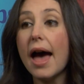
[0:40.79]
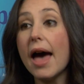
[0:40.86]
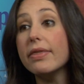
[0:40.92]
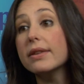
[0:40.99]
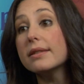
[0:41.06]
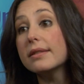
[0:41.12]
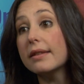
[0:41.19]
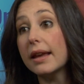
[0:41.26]

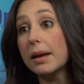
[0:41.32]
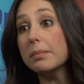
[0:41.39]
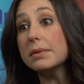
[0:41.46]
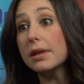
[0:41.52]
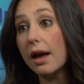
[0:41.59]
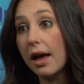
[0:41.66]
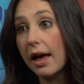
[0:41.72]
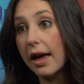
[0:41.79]
At the same
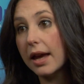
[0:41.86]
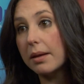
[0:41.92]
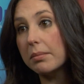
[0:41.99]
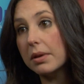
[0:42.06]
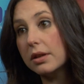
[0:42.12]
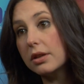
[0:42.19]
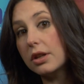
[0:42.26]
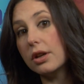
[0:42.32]

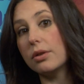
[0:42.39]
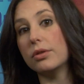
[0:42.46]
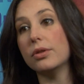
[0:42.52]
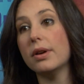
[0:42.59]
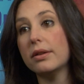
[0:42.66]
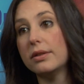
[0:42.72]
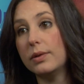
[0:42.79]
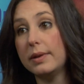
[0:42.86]
time, you know you,